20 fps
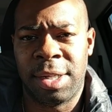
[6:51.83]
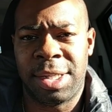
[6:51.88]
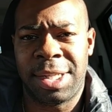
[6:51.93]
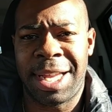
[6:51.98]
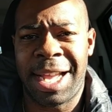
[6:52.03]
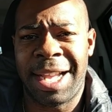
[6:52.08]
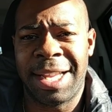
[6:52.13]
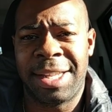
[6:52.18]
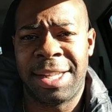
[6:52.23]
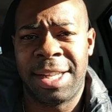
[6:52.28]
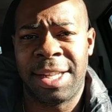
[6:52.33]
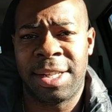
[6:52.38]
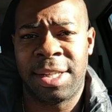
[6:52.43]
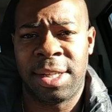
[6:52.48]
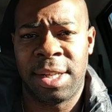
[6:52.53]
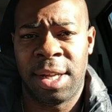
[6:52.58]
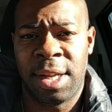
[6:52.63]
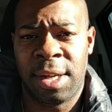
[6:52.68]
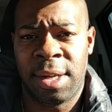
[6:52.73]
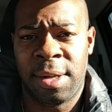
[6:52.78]

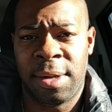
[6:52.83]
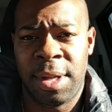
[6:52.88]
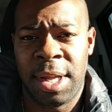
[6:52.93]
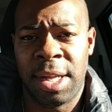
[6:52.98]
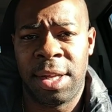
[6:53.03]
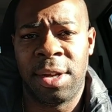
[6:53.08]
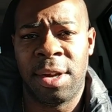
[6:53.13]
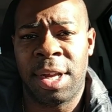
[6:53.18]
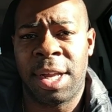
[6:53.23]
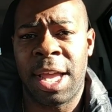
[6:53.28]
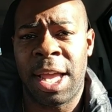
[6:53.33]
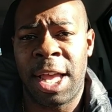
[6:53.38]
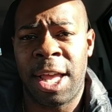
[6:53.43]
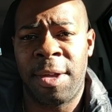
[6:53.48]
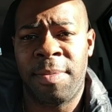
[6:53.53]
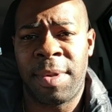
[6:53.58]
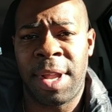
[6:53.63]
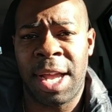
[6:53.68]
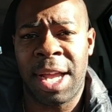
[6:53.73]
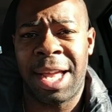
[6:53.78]
tactics in your
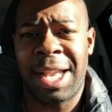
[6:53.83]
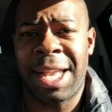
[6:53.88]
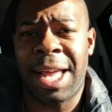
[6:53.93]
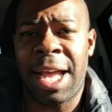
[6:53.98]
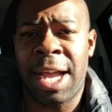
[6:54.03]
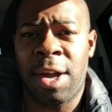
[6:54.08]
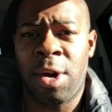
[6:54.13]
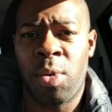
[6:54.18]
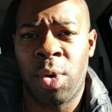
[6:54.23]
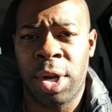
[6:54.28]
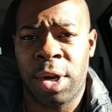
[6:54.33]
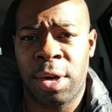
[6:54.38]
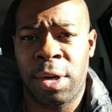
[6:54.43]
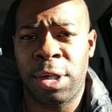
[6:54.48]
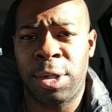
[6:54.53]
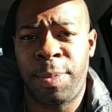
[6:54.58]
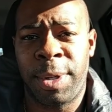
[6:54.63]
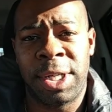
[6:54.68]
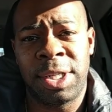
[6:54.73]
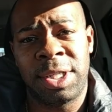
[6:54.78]
game like a lot quicker,
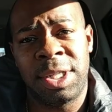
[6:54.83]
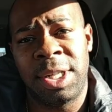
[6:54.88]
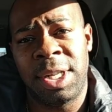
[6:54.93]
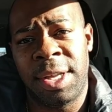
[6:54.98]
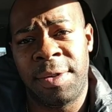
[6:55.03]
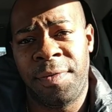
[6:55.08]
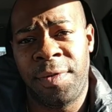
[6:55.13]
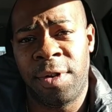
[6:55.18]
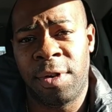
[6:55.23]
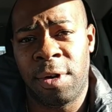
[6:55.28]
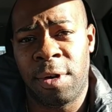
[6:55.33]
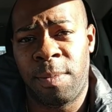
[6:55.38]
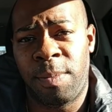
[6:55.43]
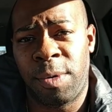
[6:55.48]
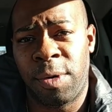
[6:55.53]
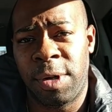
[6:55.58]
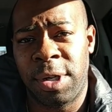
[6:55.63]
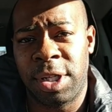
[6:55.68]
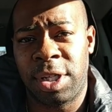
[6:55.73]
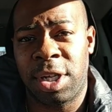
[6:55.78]
especially if you're a
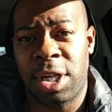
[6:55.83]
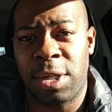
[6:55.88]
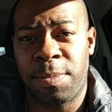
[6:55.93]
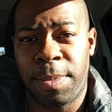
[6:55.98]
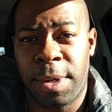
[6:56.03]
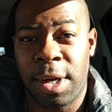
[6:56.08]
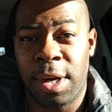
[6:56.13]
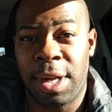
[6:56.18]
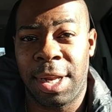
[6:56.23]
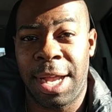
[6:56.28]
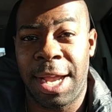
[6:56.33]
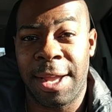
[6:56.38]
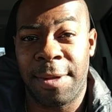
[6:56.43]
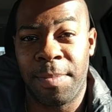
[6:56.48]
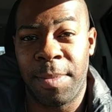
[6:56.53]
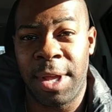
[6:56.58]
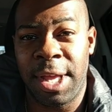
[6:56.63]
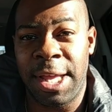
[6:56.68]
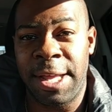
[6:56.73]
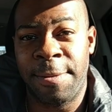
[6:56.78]
bullet chess player like
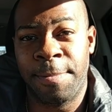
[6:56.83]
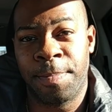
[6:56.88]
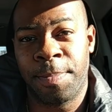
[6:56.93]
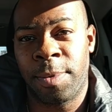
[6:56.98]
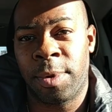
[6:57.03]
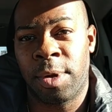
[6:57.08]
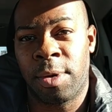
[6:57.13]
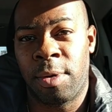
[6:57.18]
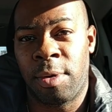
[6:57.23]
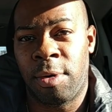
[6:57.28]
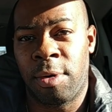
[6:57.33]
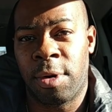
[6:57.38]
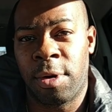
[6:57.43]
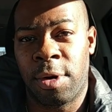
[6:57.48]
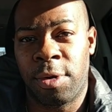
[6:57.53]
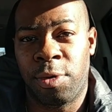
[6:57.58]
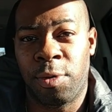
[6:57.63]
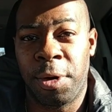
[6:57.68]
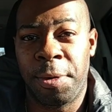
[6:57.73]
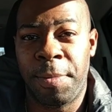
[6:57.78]
me, or
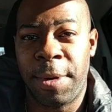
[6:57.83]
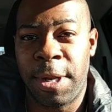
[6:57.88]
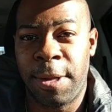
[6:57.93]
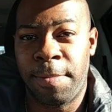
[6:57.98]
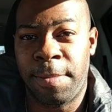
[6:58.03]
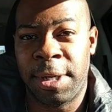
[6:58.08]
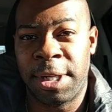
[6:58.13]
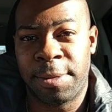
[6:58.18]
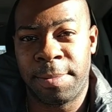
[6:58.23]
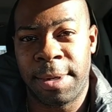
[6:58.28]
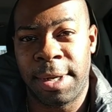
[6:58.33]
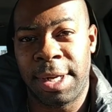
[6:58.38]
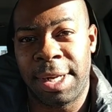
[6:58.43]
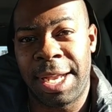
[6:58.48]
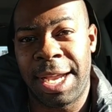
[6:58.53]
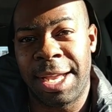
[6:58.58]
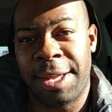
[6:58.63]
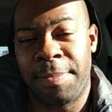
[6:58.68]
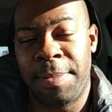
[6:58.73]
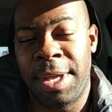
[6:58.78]
a 3-minute blitz player
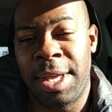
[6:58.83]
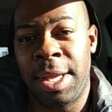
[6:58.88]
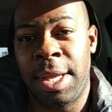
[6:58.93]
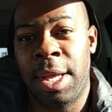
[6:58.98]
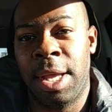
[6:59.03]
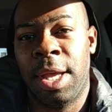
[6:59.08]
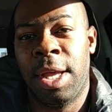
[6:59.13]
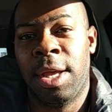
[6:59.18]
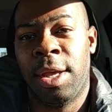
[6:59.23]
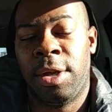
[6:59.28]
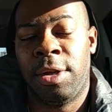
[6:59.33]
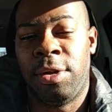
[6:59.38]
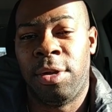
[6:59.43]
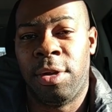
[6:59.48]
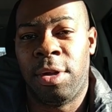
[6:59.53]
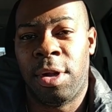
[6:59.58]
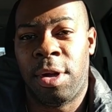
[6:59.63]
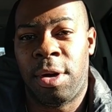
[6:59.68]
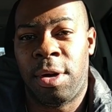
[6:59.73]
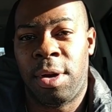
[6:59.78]
like me.
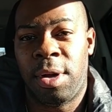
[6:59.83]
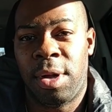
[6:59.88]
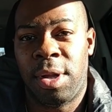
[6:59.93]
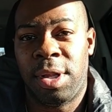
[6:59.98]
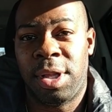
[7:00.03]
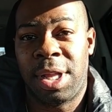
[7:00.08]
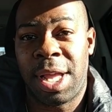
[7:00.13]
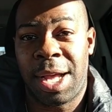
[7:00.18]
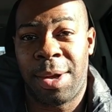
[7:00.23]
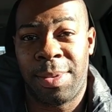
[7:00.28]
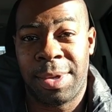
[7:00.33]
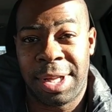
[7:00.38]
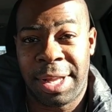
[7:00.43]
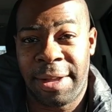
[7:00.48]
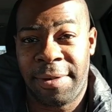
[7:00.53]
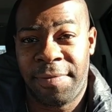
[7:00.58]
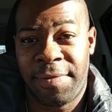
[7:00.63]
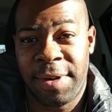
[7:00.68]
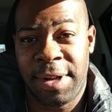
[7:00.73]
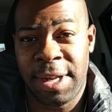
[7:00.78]
That would
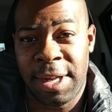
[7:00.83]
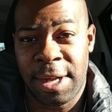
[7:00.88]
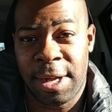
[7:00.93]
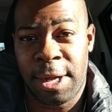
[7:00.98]
definitely